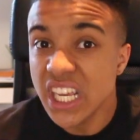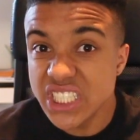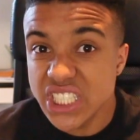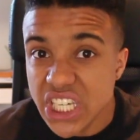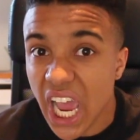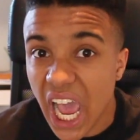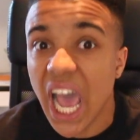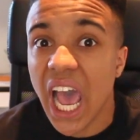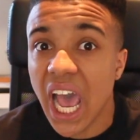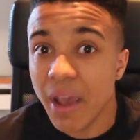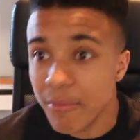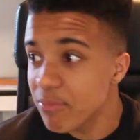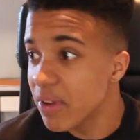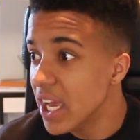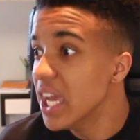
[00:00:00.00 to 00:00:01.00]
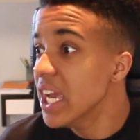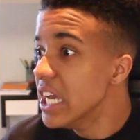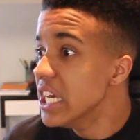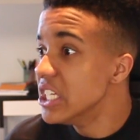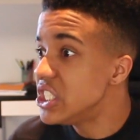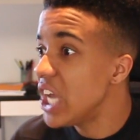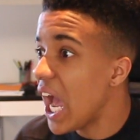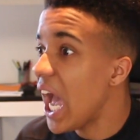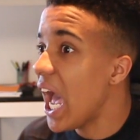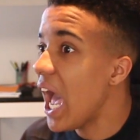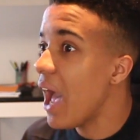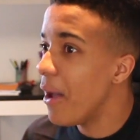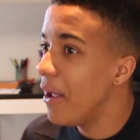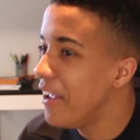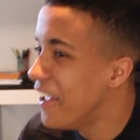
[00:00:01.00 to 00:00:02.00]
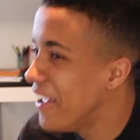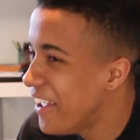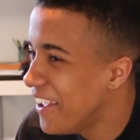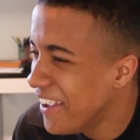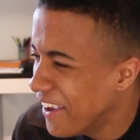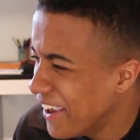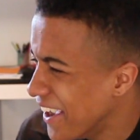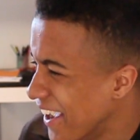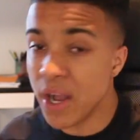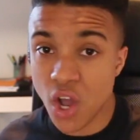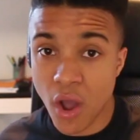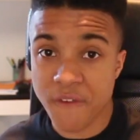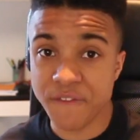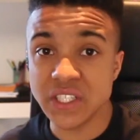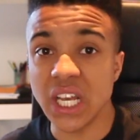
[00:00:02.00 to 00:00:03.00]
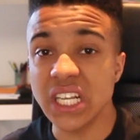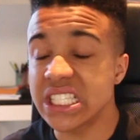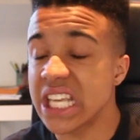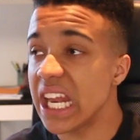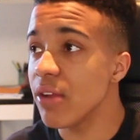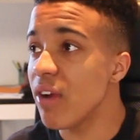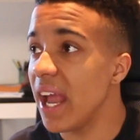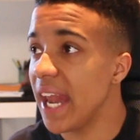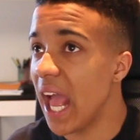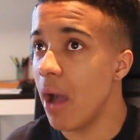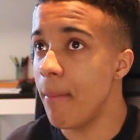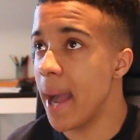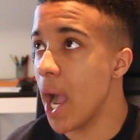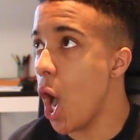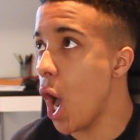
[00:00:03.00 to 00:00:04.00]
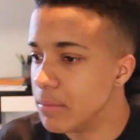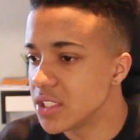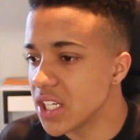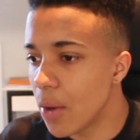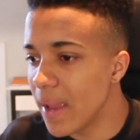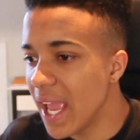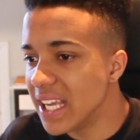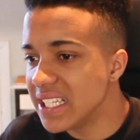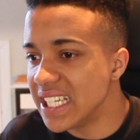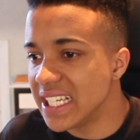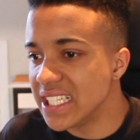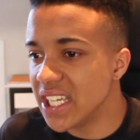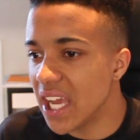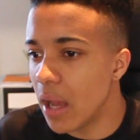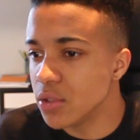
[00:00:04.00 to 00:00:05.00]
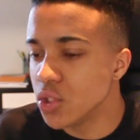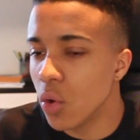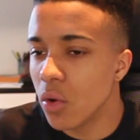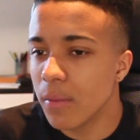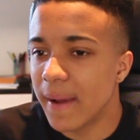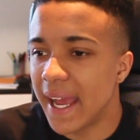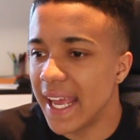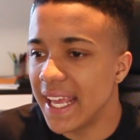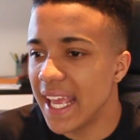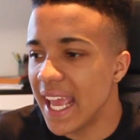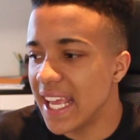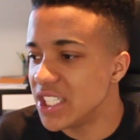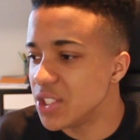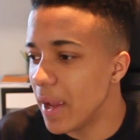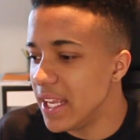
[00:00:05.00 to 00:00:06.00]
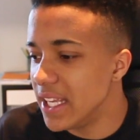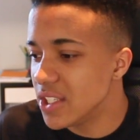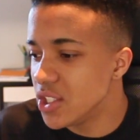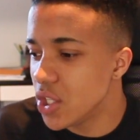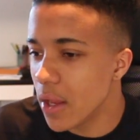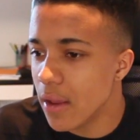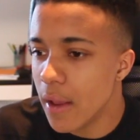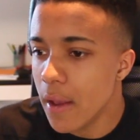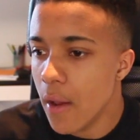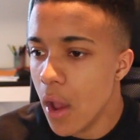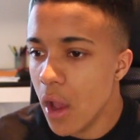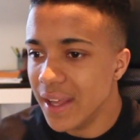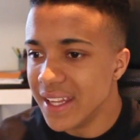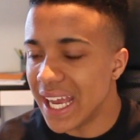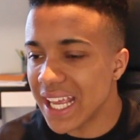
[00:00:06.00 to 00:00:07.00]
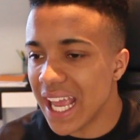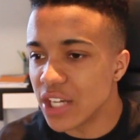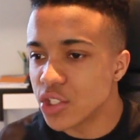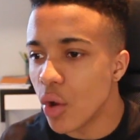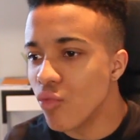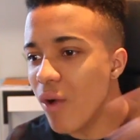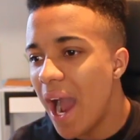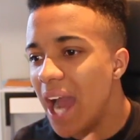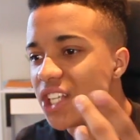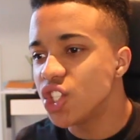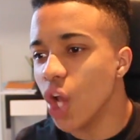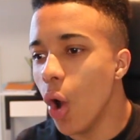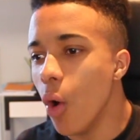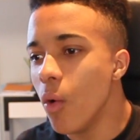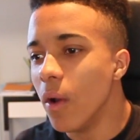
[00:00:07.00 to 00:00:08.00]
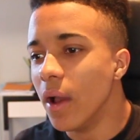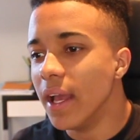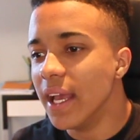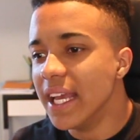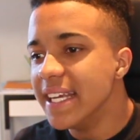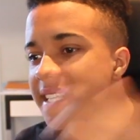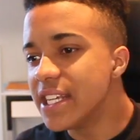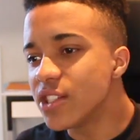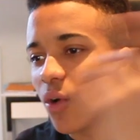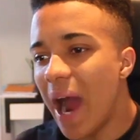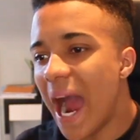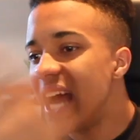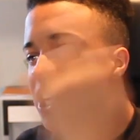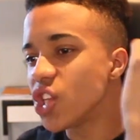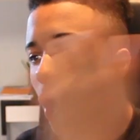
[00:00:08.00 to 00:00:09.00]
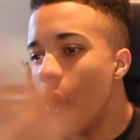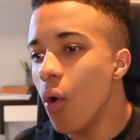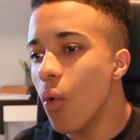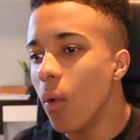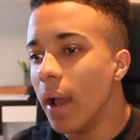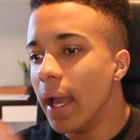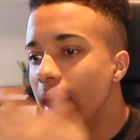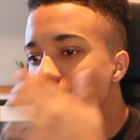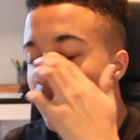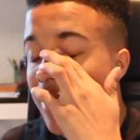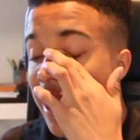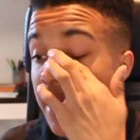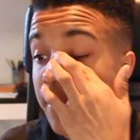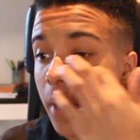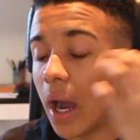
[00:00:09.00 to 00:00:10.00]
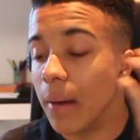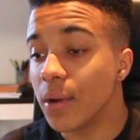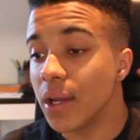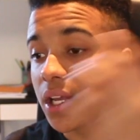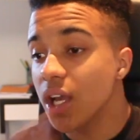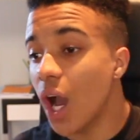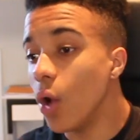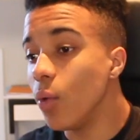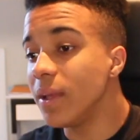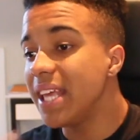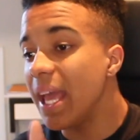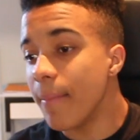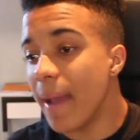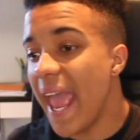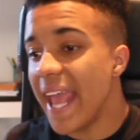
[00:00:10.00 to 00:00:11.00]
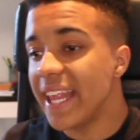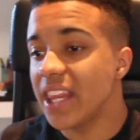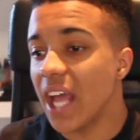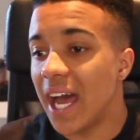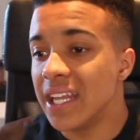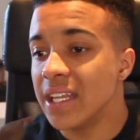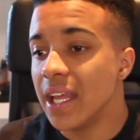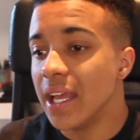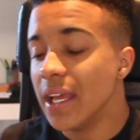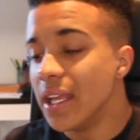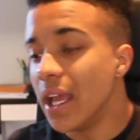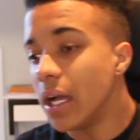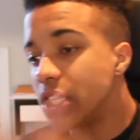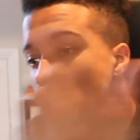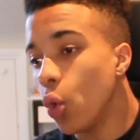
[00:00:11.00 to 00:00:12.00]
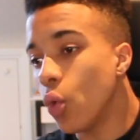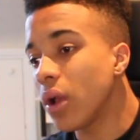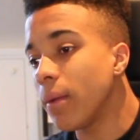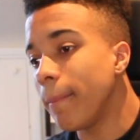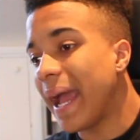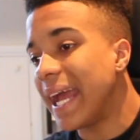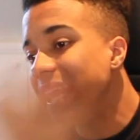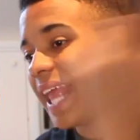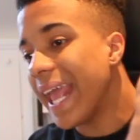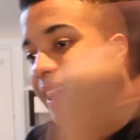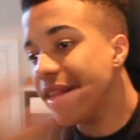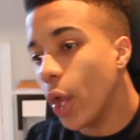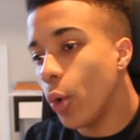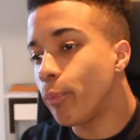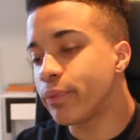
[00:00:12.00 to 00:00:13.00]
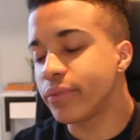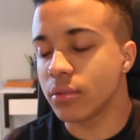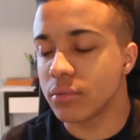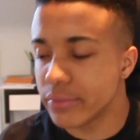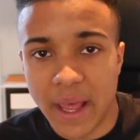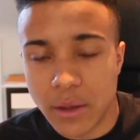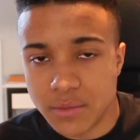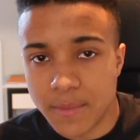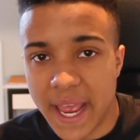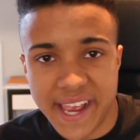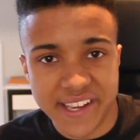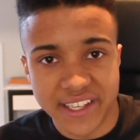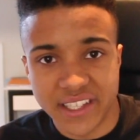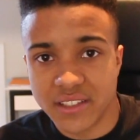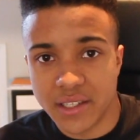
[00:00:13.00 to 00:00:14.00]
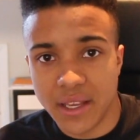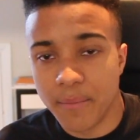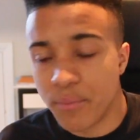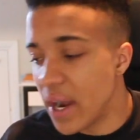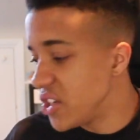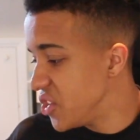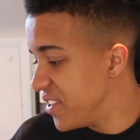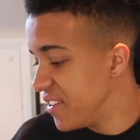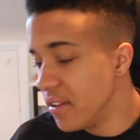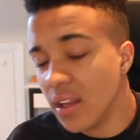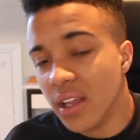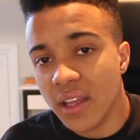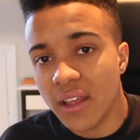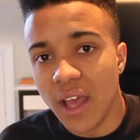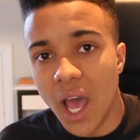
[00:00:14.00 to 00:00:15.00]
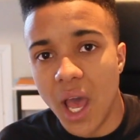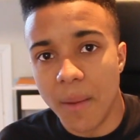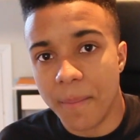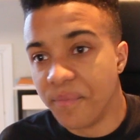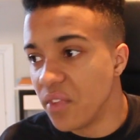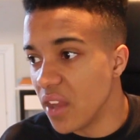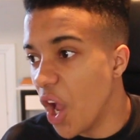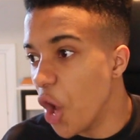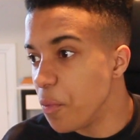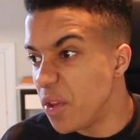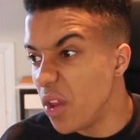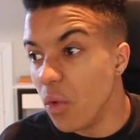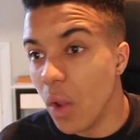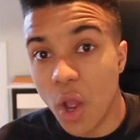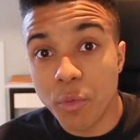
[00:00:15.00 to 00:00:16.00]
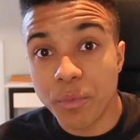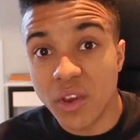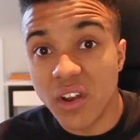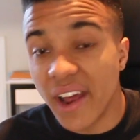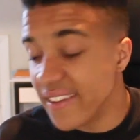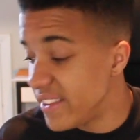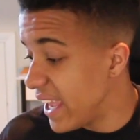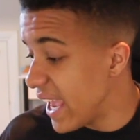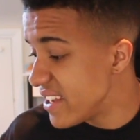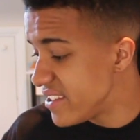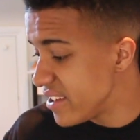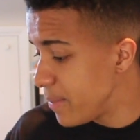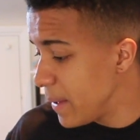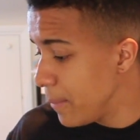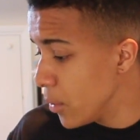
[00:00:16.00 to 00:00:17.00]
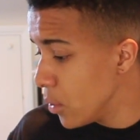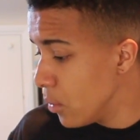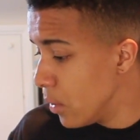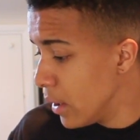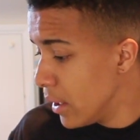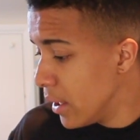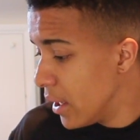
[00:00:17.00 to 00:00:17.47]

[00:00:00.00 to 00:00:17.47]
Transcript: Shut up! Shut up! Oh my god, I feel so skinny right now, oh my god! I'm Charlie Essex, yeah, I'm talking about, yeah, sweet, sweet. That girl's alright, so, she's alright, so, Reem, I'm gonna go get my hair done, you know, talking about, yeah, talk. That was my Essex impression. Um, hope you hope you liked it, Essex people.